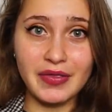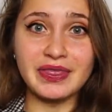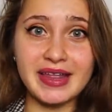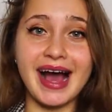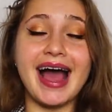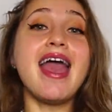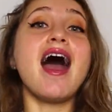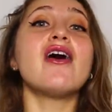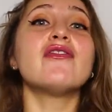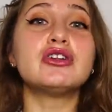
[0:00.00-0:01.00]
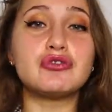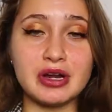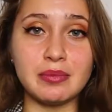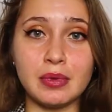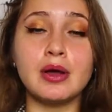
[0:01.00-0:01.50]
then I have a
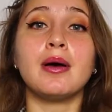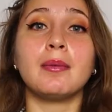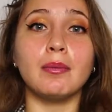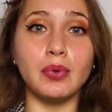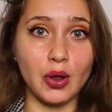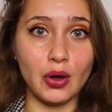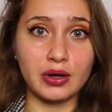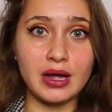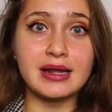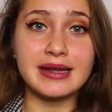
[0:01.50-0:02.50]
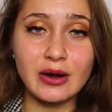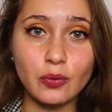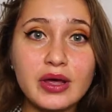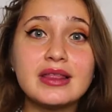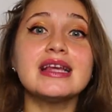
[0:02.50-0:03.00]
dream block, then
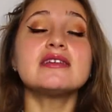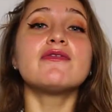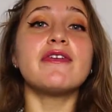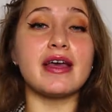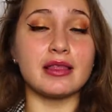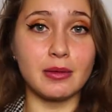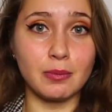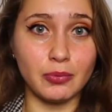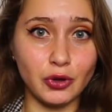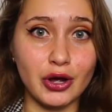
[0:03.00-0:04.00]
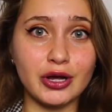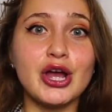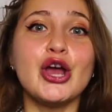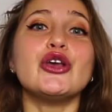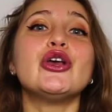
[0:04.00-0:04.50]
with this faith block,
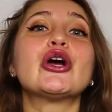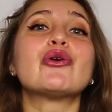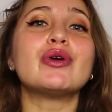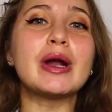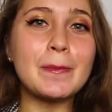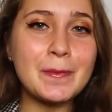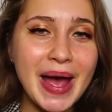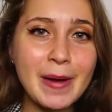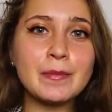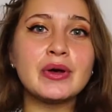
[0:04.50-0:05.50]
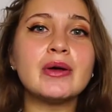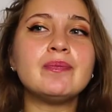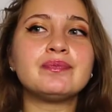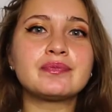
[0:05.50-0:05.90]
you remember